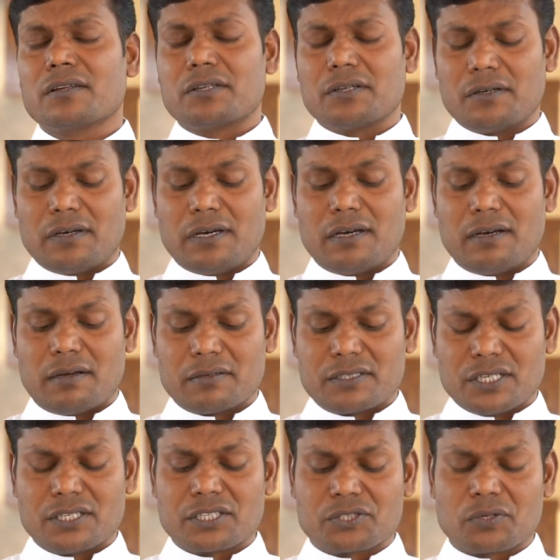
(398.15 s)
to, uh,
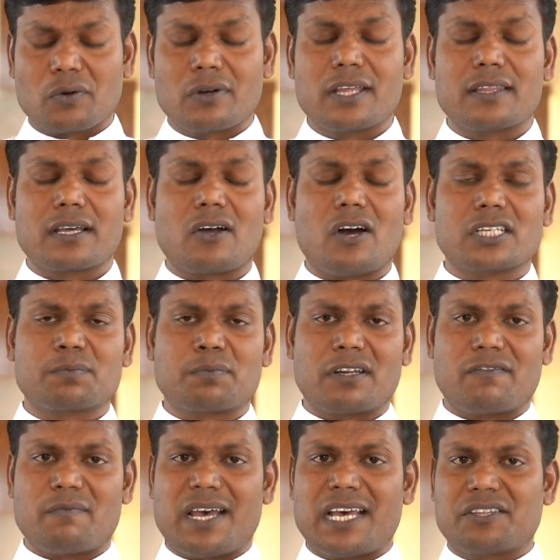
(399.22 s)
Jesus told in the Gospel
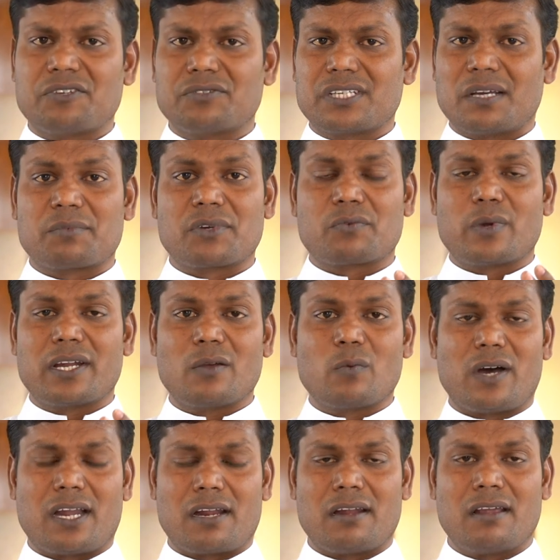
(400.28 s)
of Matthew chapter
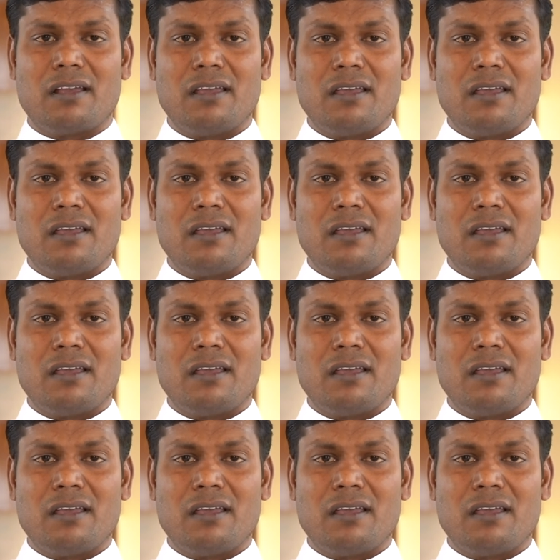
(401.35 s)
21,